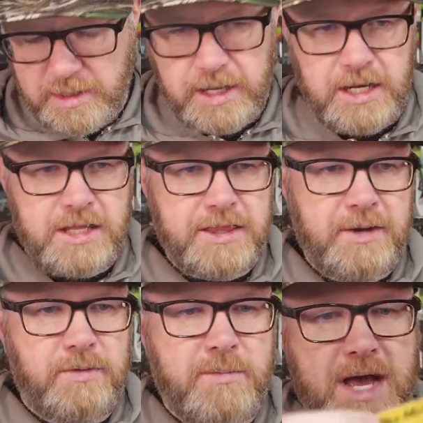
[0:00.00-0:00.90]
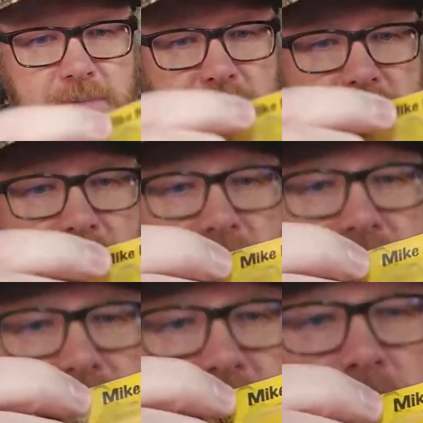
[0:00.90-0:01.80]
anything with Mike
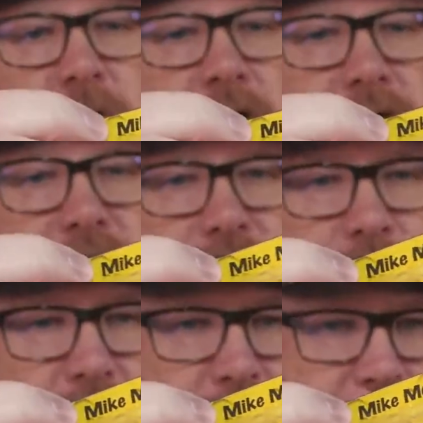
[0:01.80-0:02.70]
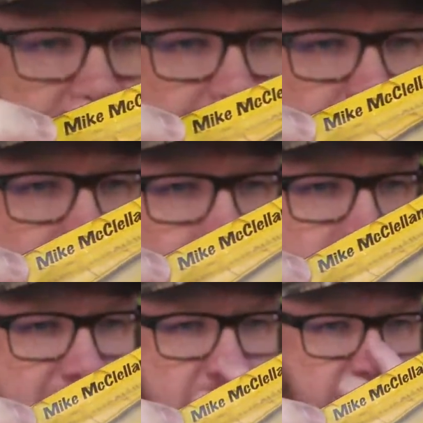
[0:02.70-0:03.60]
McClelland's name on it is pretty dang good.
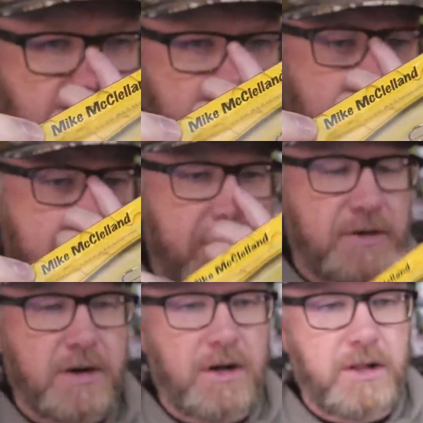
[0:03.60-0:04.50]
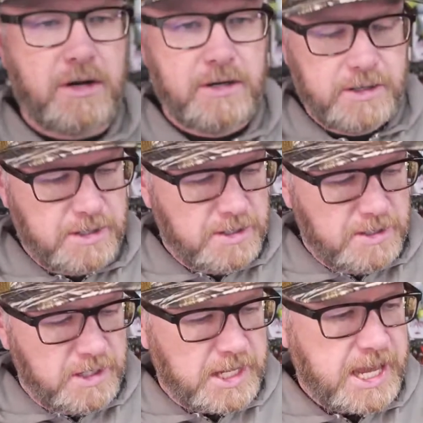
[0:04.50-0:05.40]
He came up with the rock crawler.
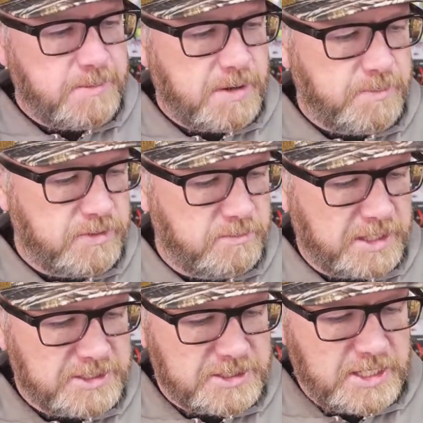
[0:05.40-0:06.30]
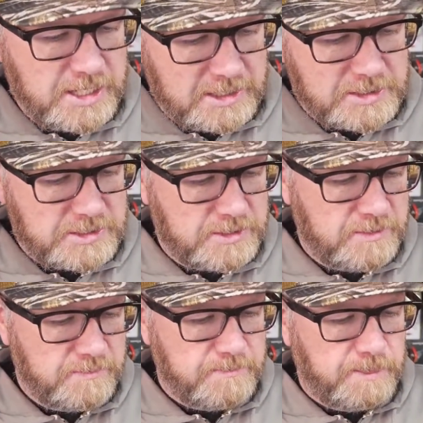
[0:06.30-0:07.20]
He came up with the McSticks.
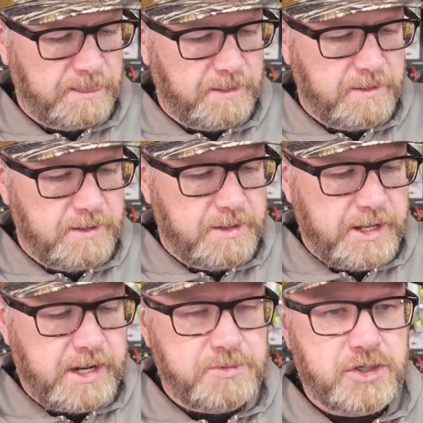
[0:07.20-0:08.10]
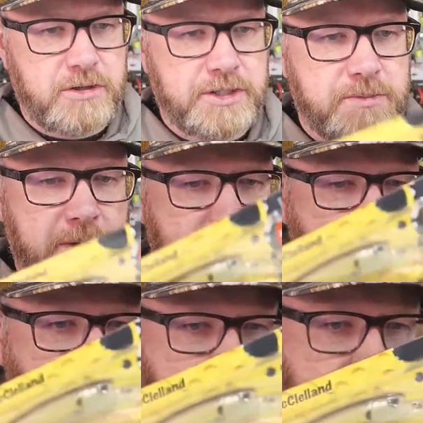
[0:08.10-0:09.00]
And I'm sure this
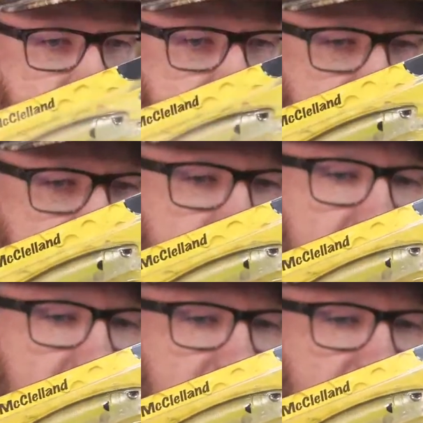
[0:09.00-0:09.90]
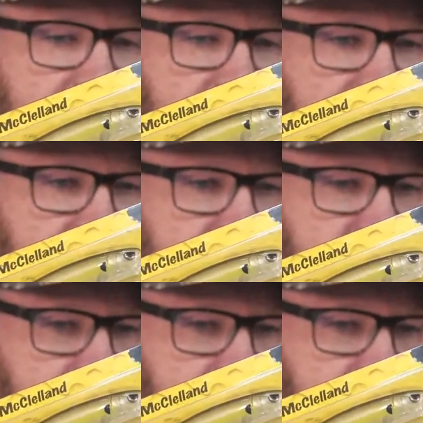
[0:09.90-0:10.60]
McRip is